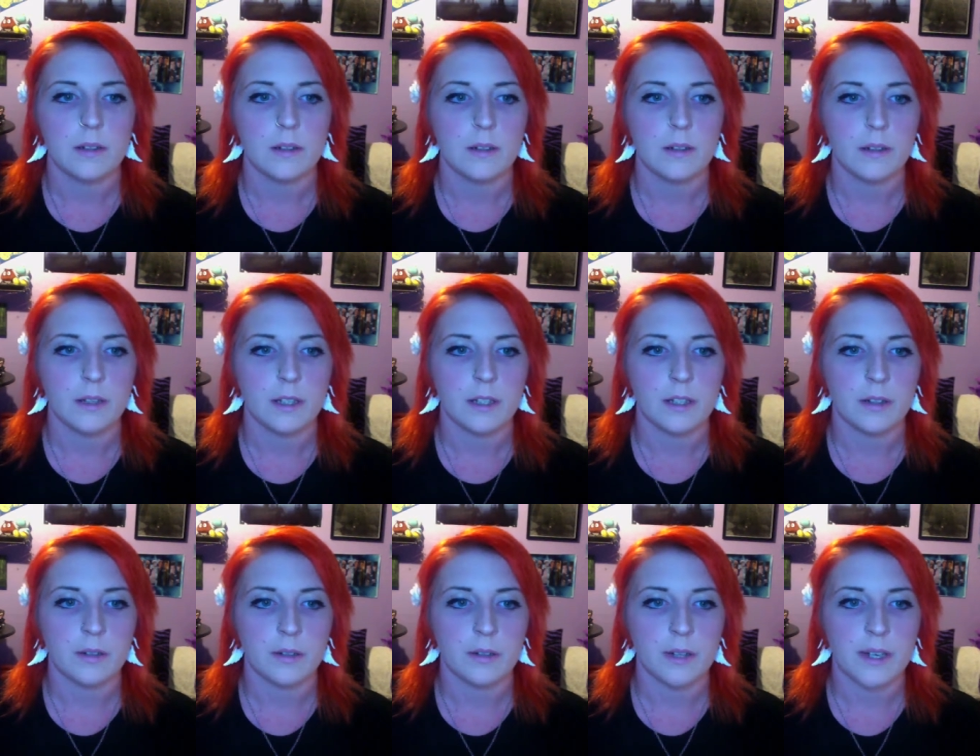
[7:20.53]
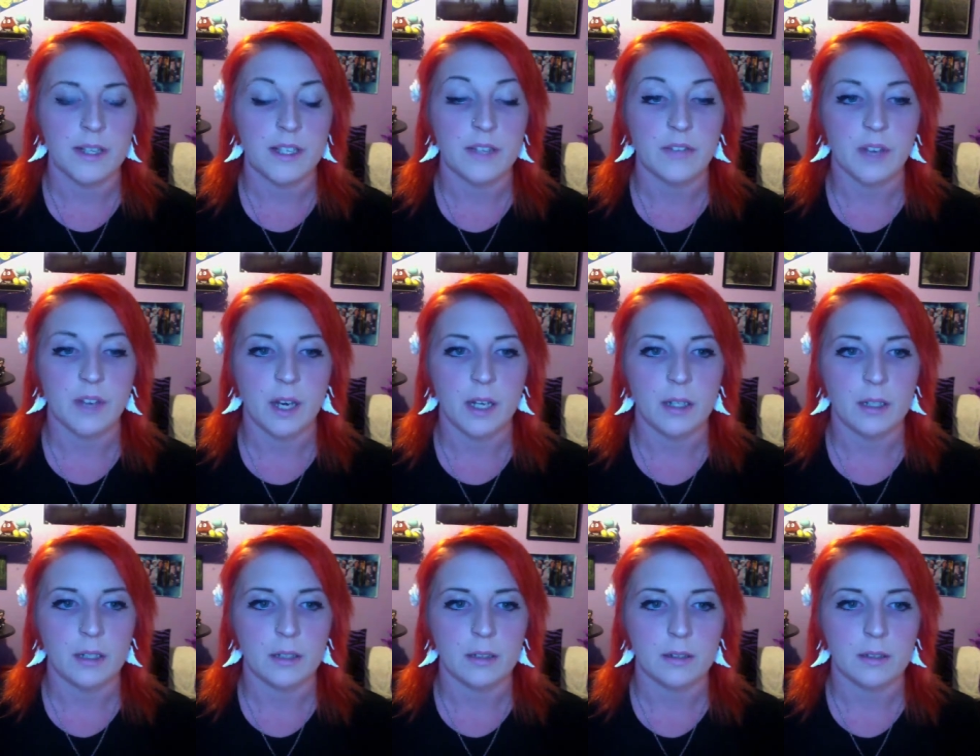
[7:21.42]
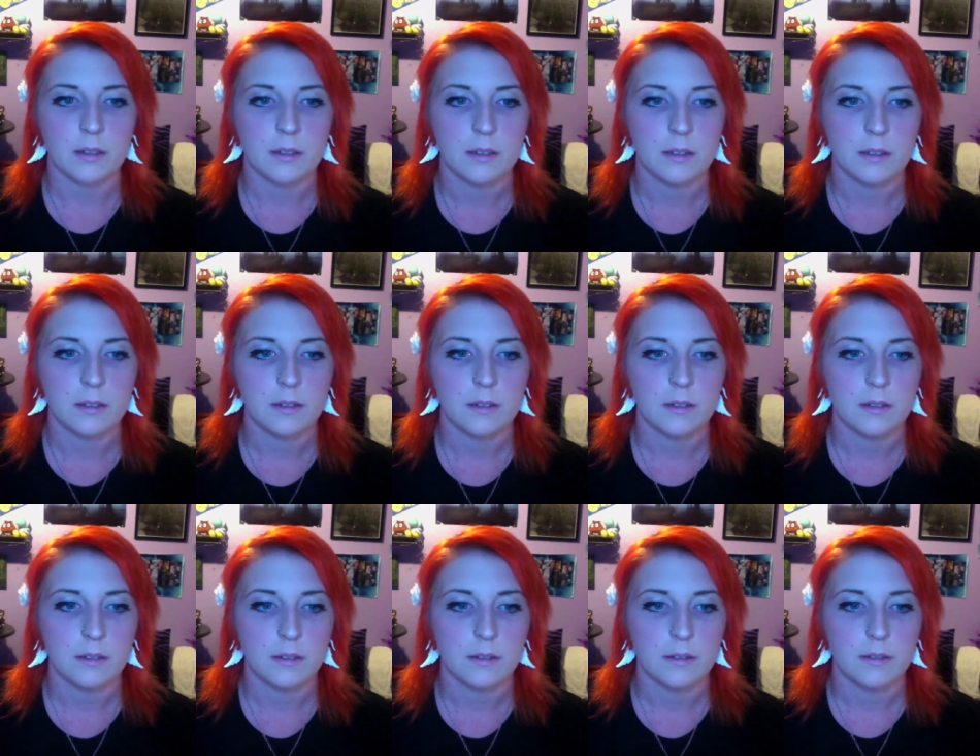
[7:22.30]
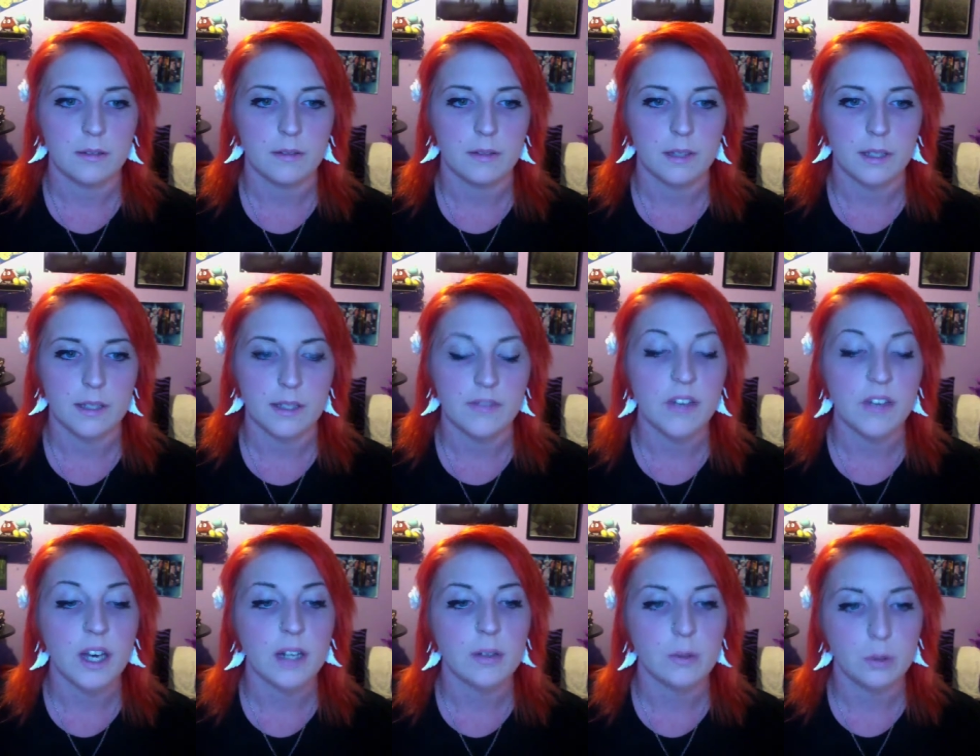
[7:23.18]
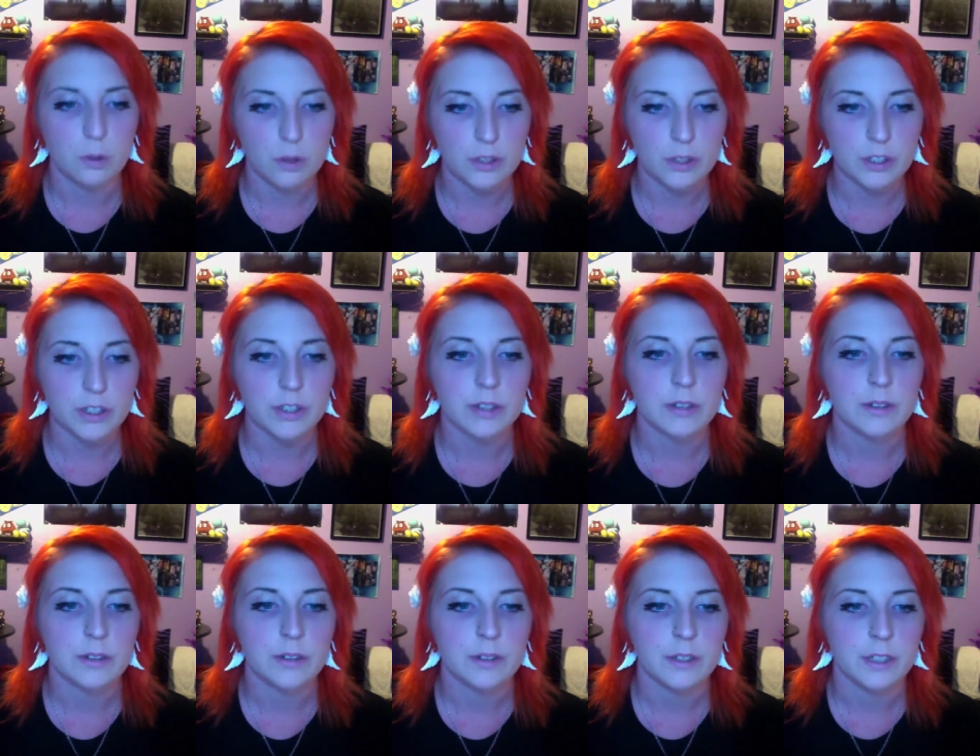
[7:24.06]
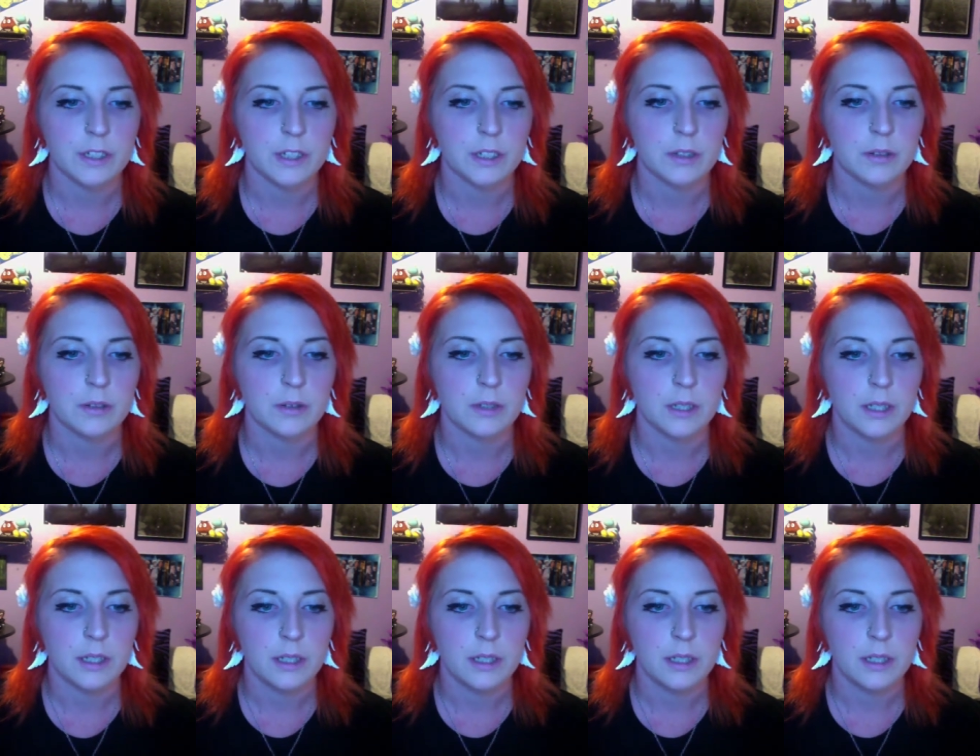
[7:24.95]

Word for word: you know, as I've gotten, as I've gotten older, you know,